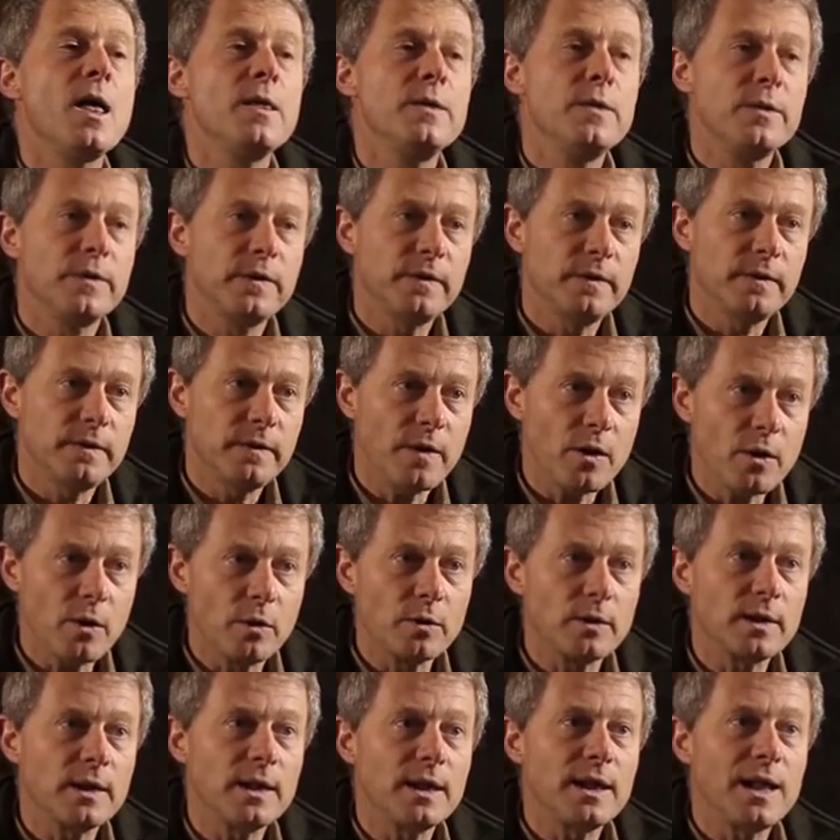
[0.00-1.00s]
The
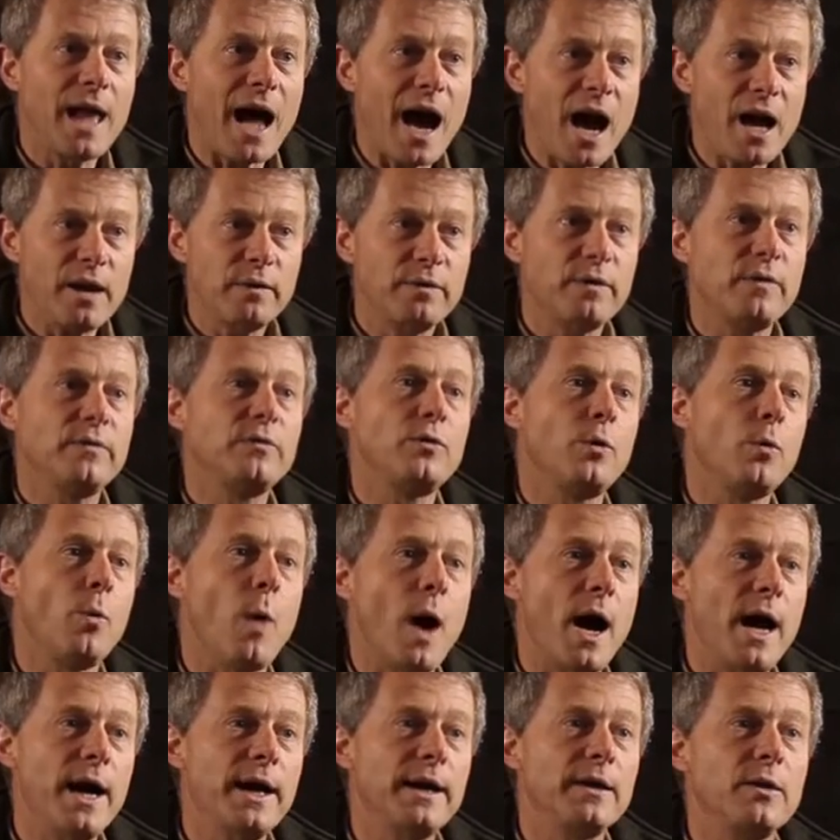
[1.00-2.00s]
second life of the
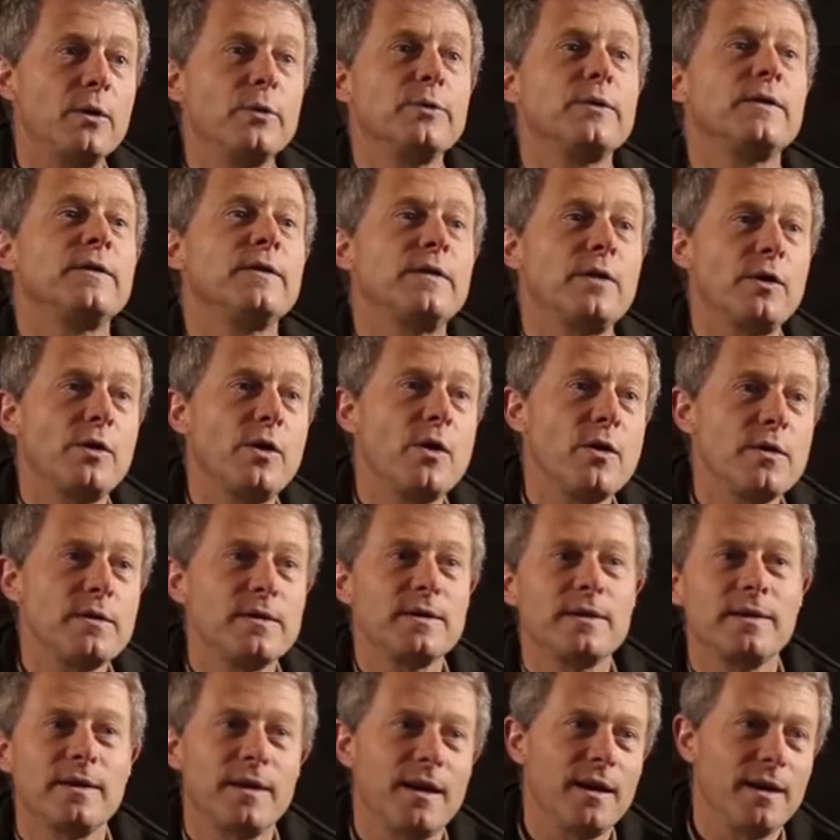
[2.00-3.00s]
wine, or the
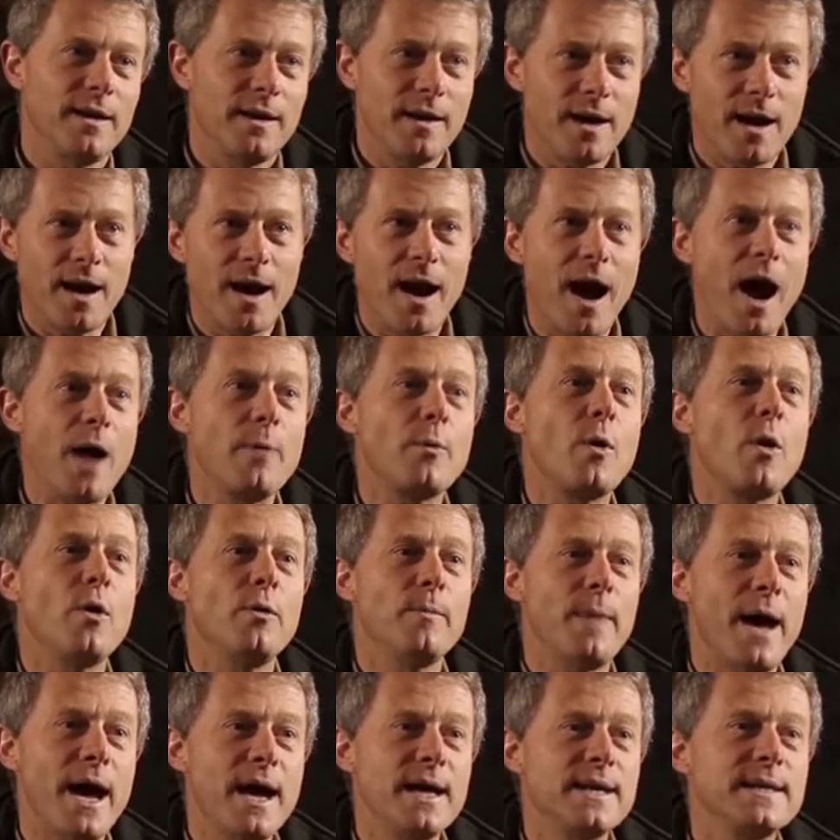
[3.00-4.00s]
second
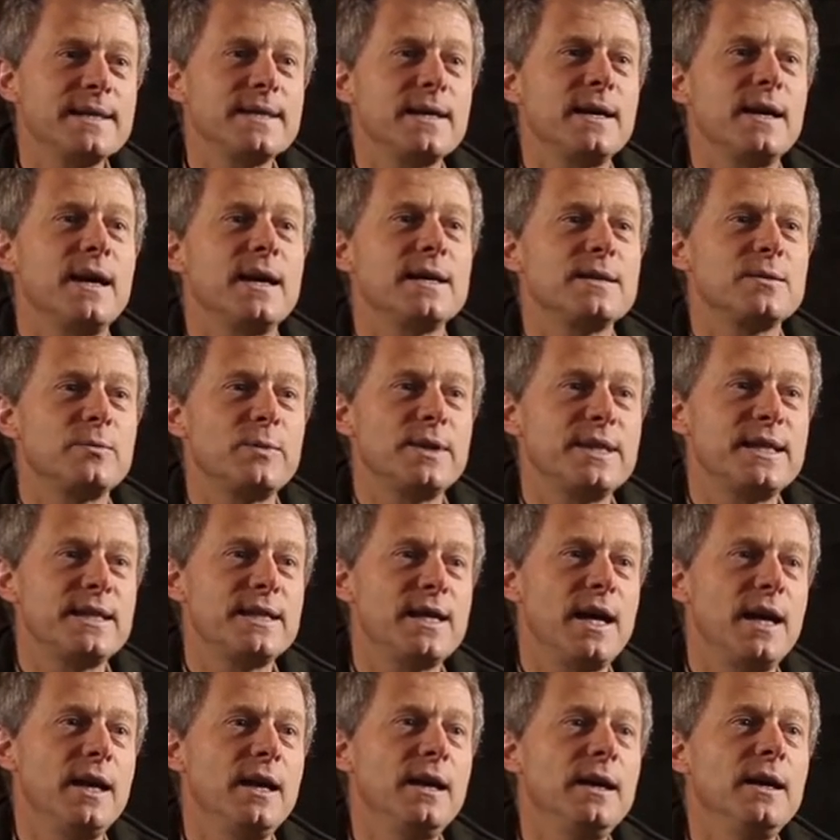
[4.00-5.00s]
aromas, as we
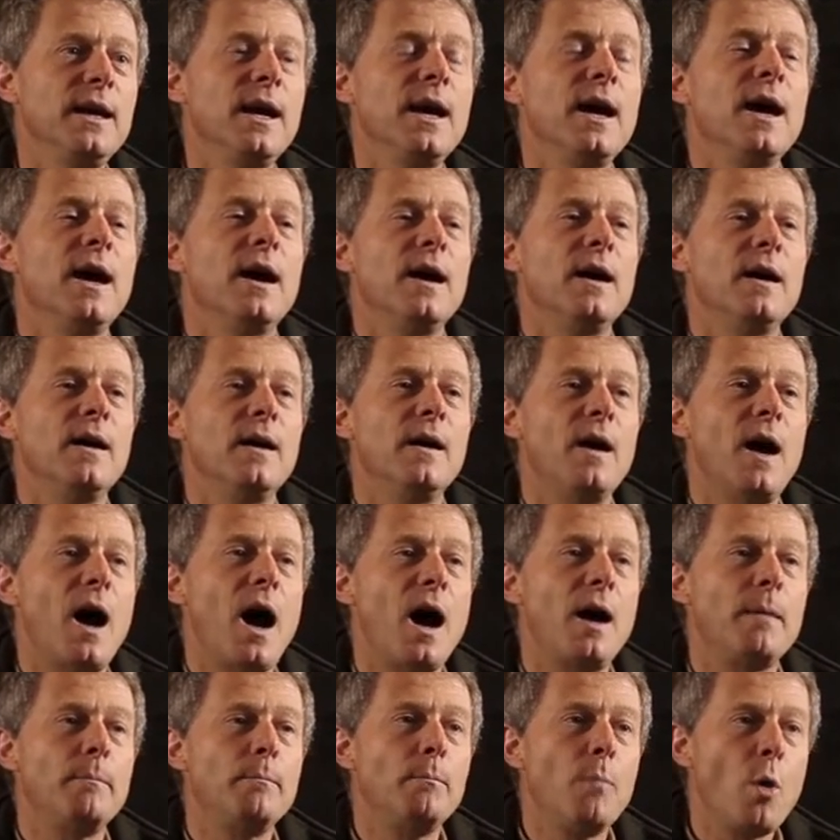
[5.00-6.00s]
say,
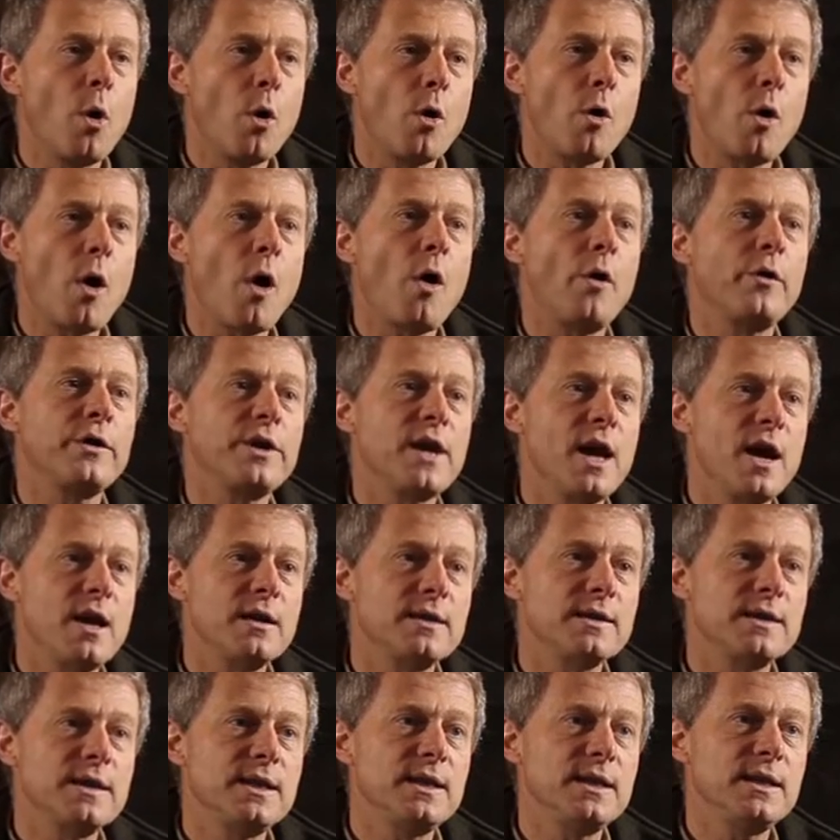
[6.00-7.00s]
are more
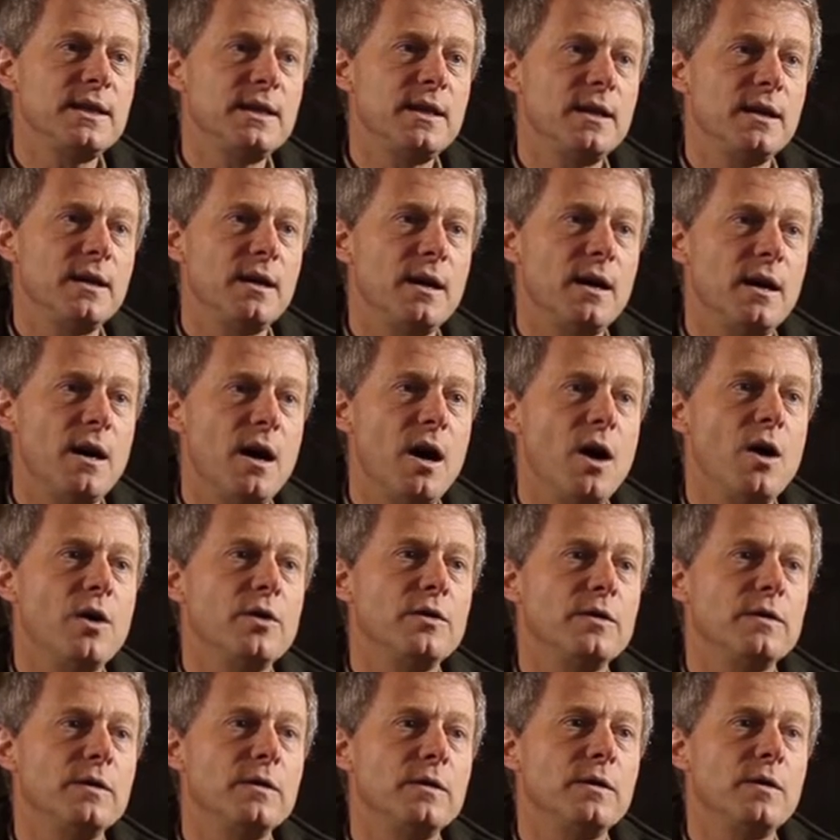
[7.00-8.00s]
oriented
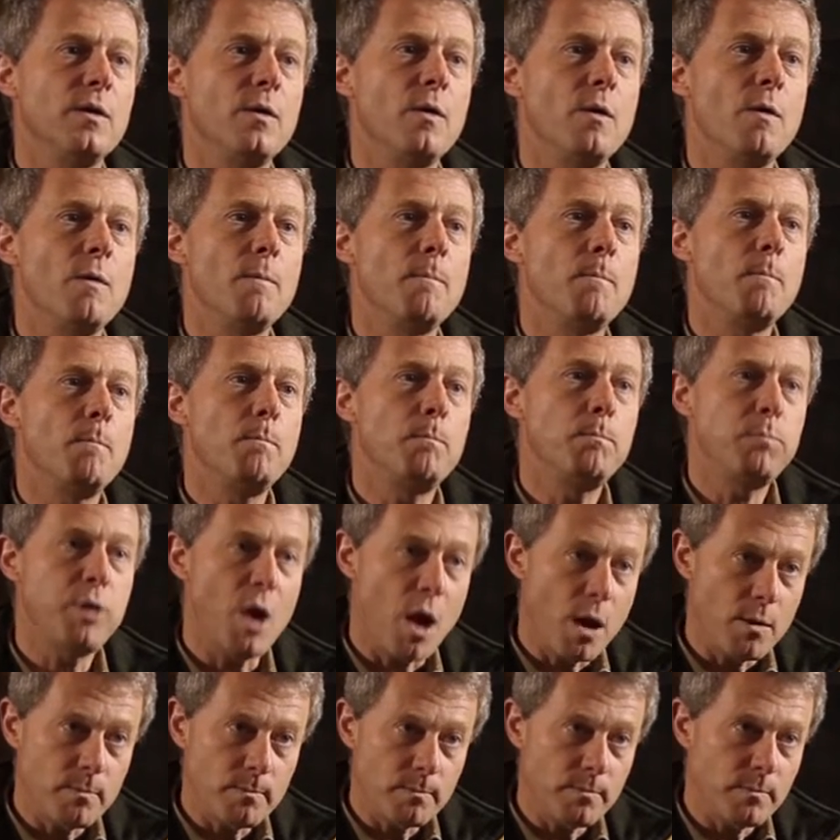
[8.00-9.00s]
on the
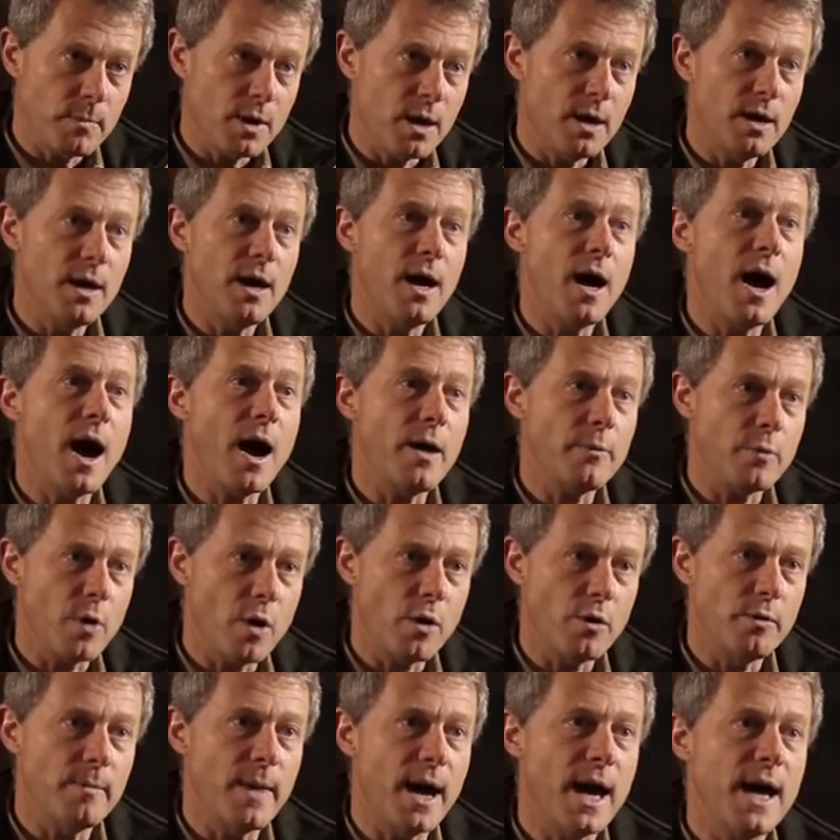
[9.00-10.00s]
plum
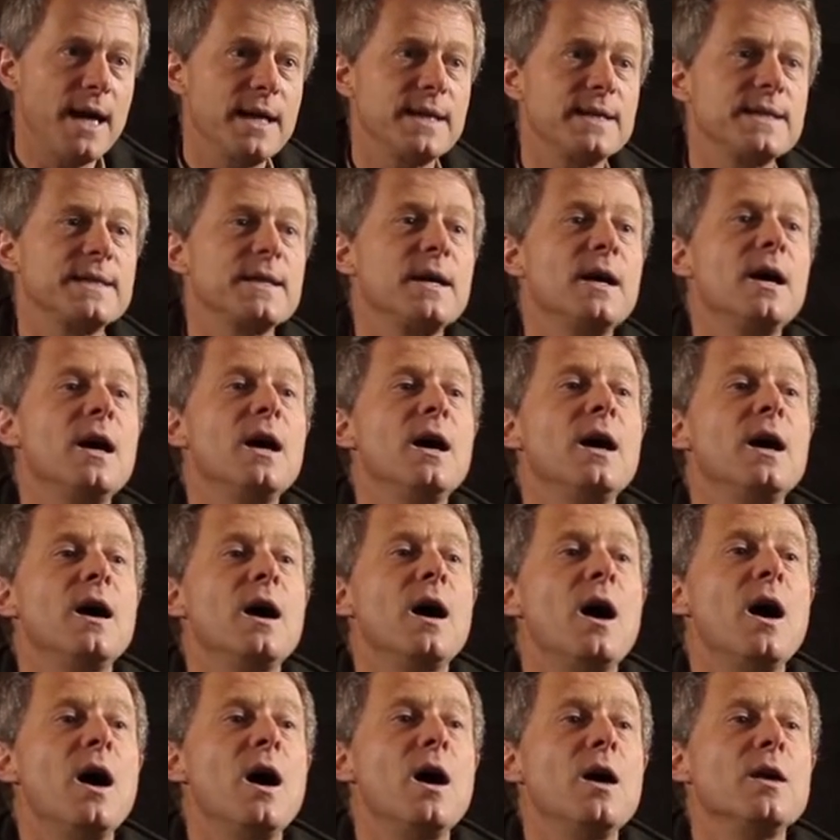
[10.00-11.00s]
aromas
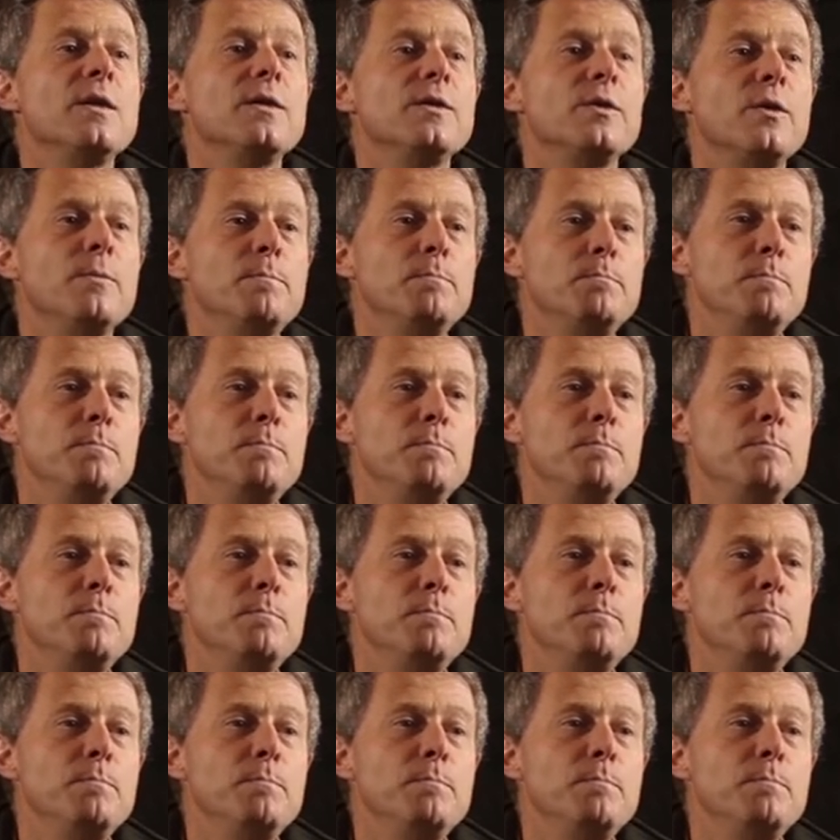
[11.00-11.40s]
and the